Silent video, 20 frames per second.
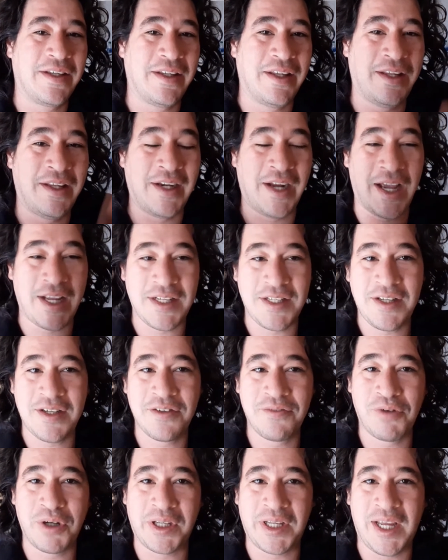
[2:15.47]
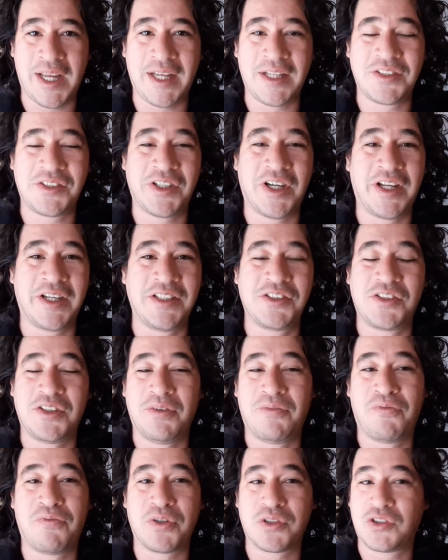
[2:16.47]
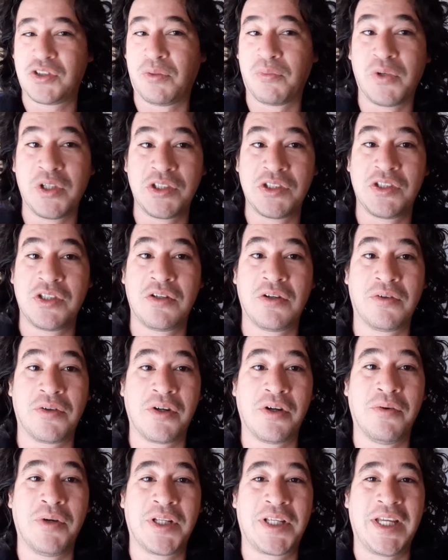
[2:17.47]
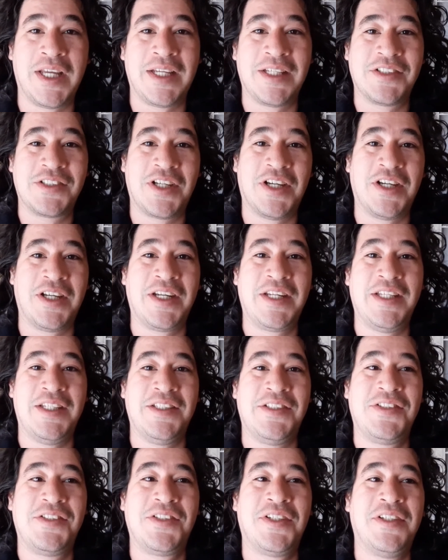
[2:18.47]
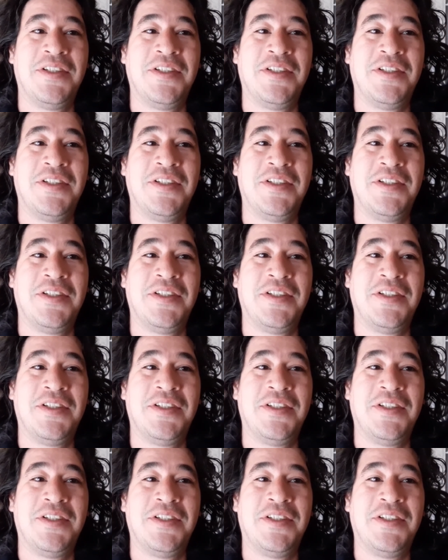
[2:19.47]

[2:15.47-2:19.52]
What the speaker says: an idea of what Kangaskhan is if for some reason you don't know what Kangaskhan is.